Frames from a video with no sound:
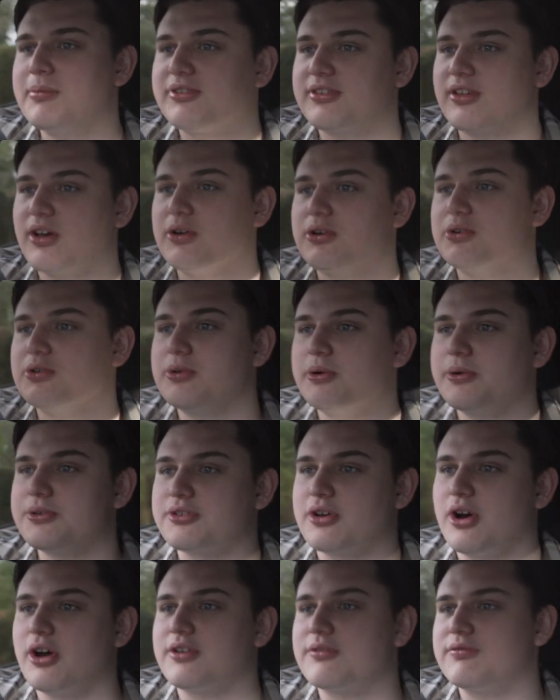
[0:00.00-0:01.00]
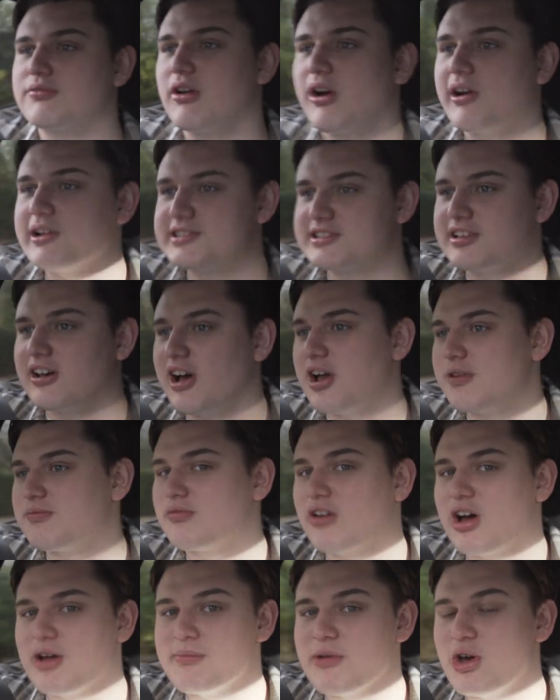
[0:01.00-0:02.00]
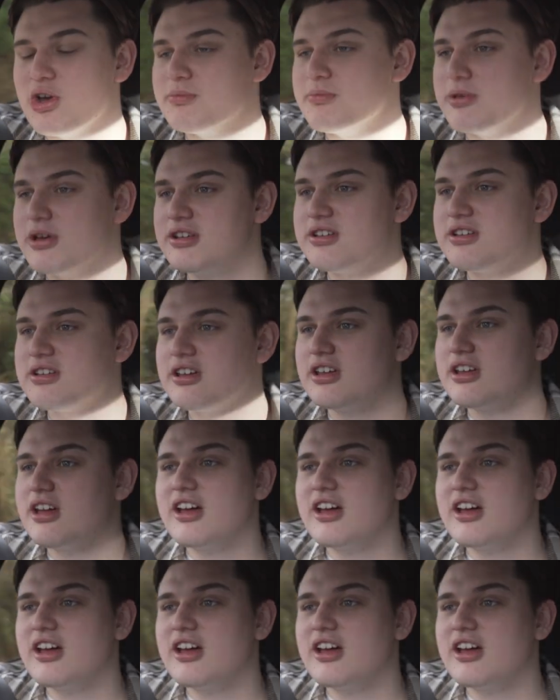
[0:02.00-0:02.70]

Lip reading: so it was kind of right time, right moment.